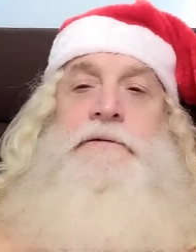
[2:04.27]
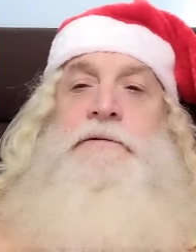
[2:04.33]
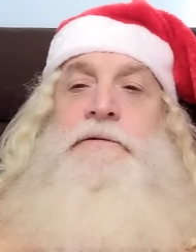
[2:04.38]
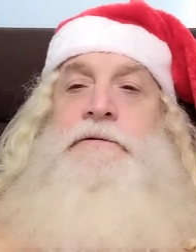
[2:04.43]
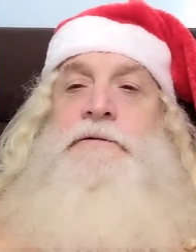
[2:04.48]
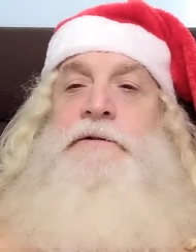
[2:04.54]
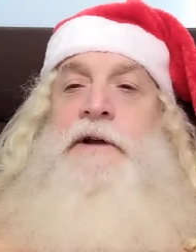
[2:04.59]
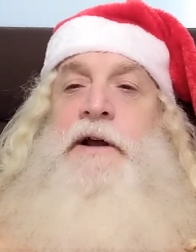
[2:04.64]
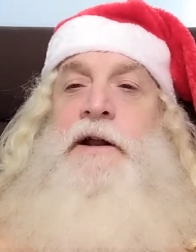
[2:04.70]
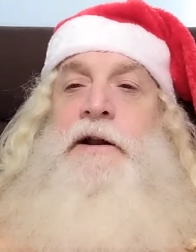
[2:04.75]

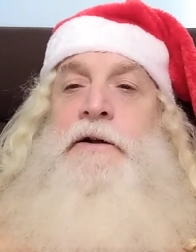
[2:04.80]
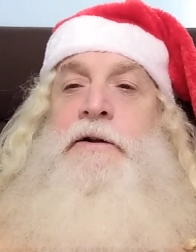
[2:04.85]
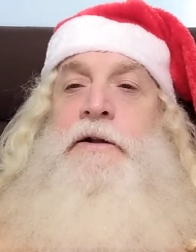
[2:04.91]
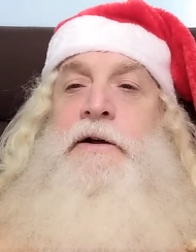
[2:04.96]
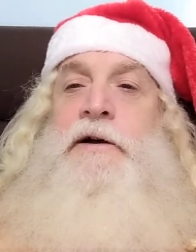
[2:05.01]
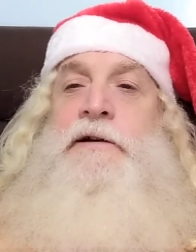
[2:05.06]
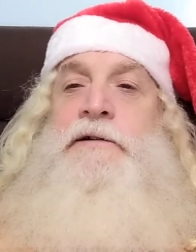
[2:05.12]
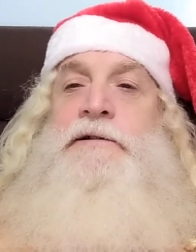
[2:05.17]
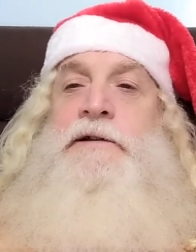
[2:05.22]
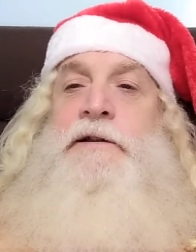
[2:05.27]
Santa
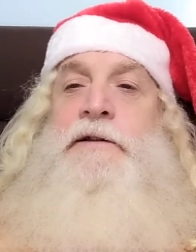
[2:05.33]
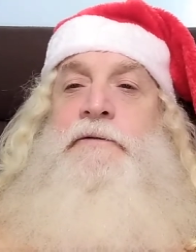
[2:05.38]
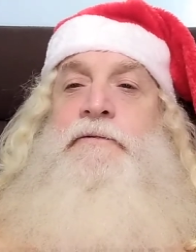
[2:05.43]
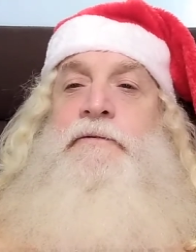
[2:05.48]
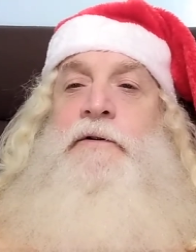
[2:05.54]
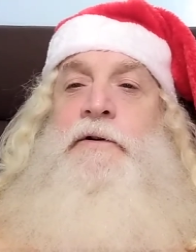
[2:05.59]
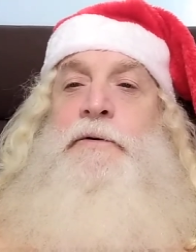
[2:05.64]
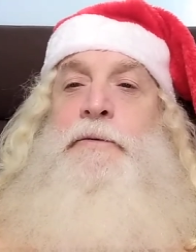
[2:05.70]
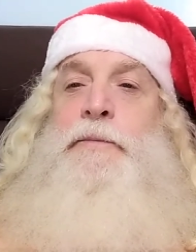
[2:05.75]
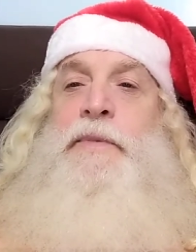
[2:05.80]
Claus of the
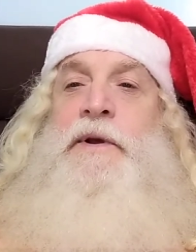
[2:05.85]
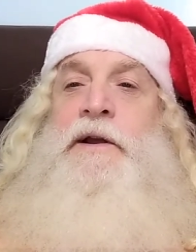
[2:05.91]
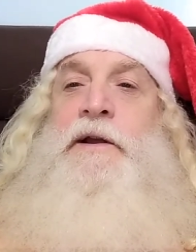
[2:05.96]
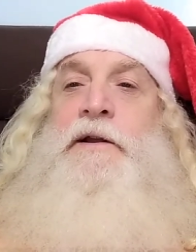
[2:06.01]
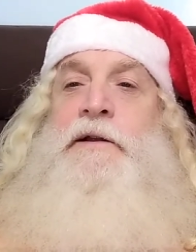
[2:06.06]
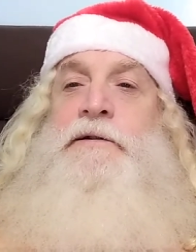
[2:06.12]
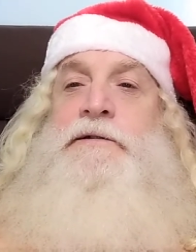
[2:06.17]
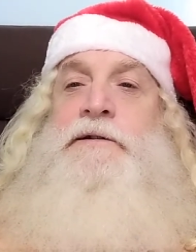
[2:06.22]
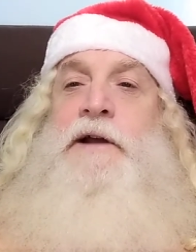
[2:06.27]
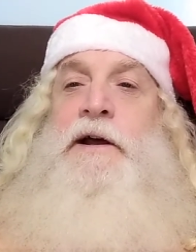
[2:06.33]

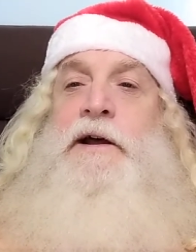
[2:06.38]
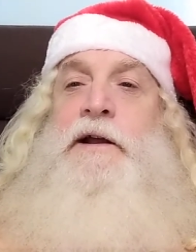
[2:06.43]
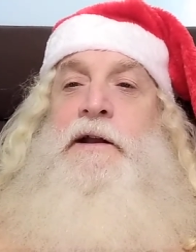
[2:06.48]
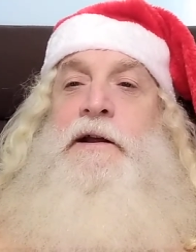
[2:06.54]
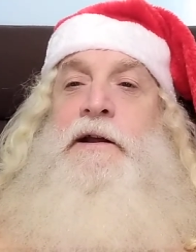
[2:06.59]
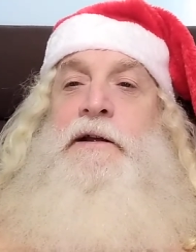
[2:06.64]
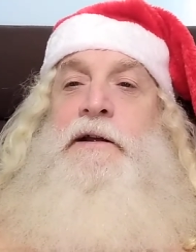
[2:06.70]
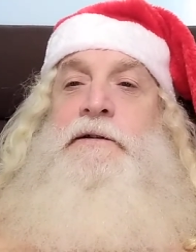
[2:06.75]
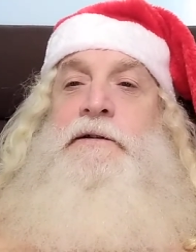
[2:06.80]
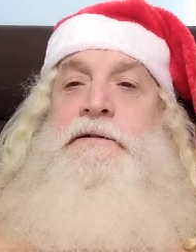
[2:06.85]
Philippines, that
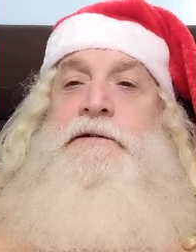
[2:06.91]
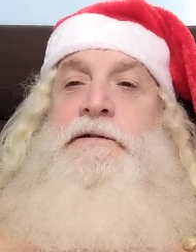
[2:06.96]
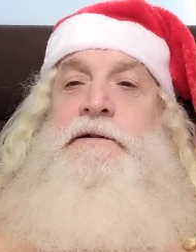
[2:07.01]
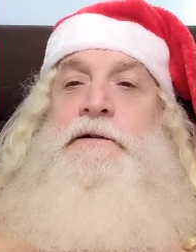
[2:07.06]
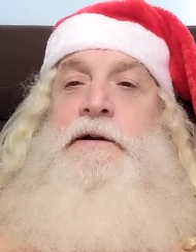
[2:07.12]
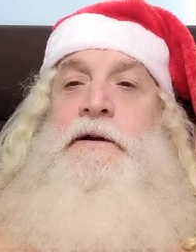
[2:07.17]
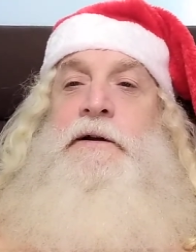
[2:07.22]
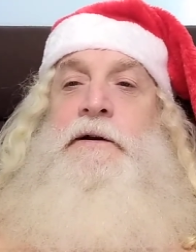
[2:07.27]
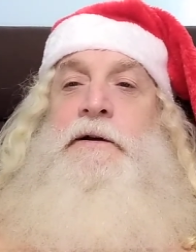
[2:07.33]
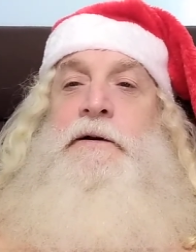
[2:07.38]

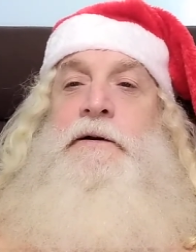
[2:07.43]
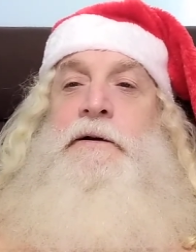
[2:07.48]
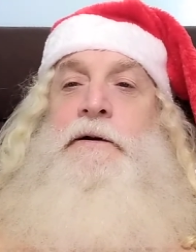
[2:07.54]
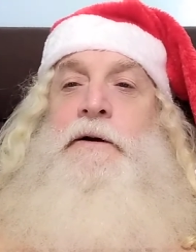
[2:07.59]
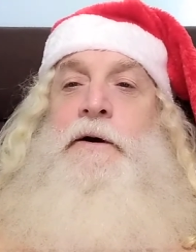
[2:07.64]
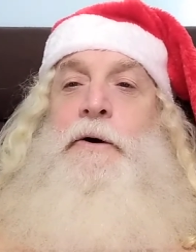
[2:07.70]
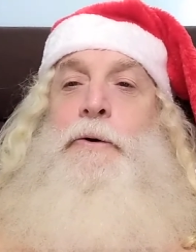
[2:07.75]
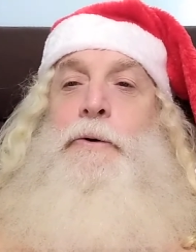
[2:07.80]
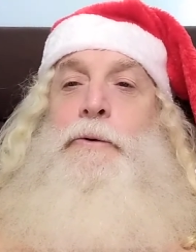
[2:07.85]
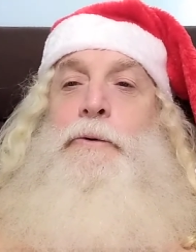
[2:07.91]
is.
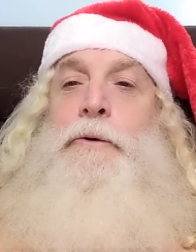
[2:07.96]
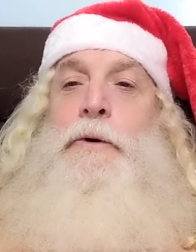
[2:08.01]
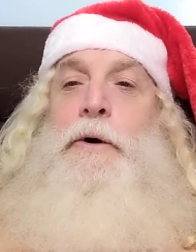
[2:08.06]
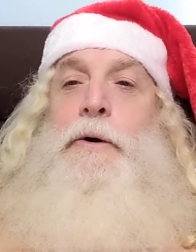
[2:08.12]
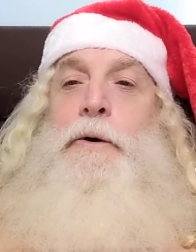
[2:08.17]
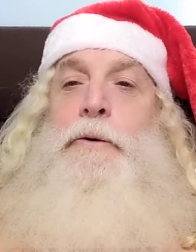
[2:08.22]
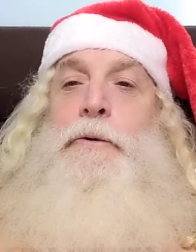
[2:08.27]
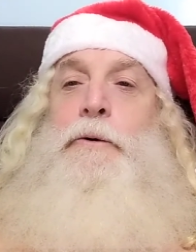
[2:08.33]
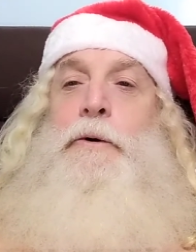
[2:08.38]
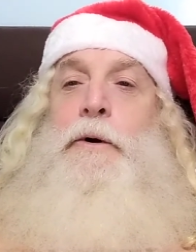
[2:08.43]
Ho,
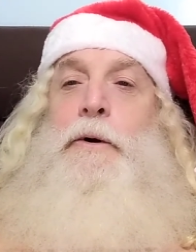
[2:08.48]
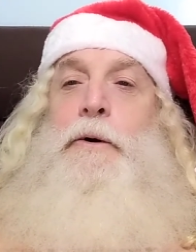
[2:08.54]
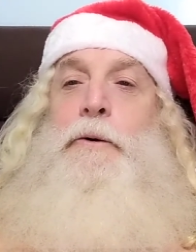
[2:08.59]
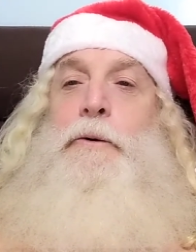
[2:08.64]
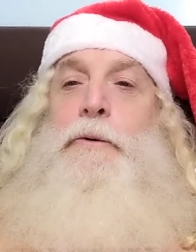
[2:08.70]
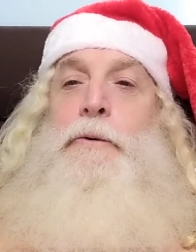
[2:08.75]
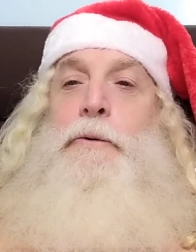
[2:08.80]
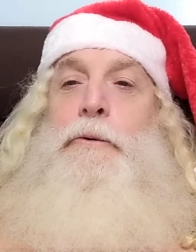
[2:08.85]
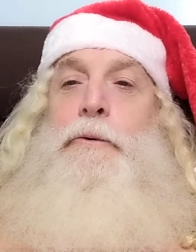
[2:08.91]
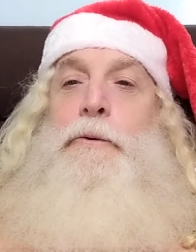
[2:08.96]
ho,
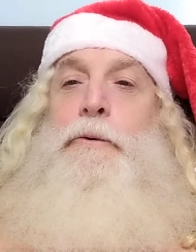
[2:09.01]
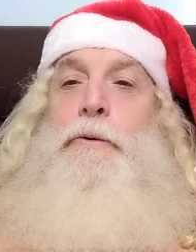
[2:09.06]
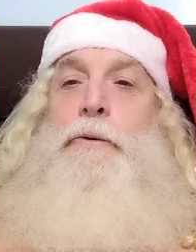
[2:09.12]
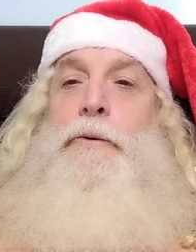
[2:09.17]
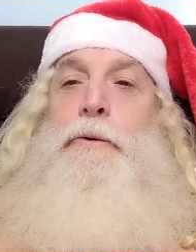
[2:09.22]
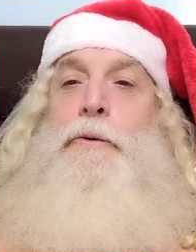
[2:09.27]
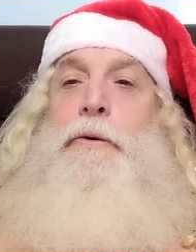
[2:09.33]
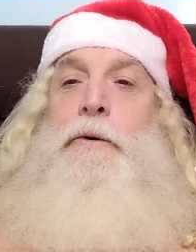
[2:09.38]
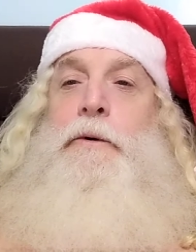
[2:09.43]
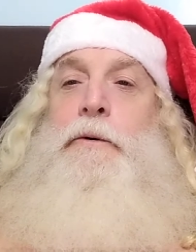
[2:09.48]

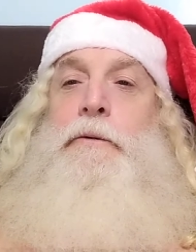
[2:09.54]
ho.